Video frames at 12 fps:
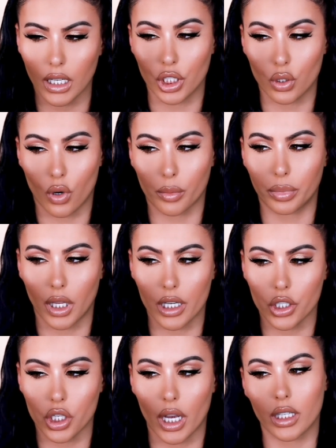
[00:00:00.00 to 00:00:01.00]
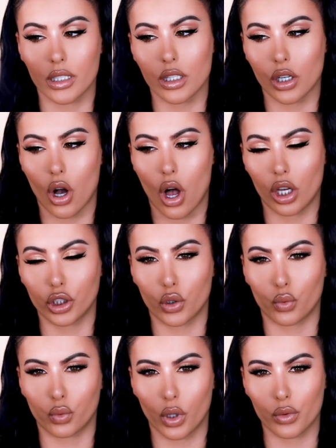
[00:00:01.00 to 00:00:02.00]
Dior blush, and it's called
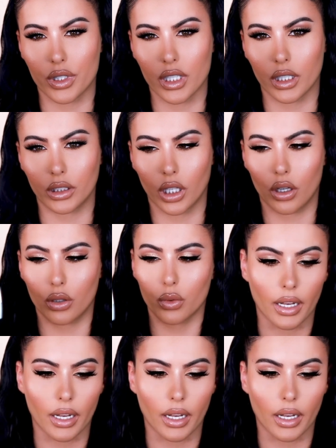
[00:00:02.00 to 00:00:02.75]
Rosy Glow.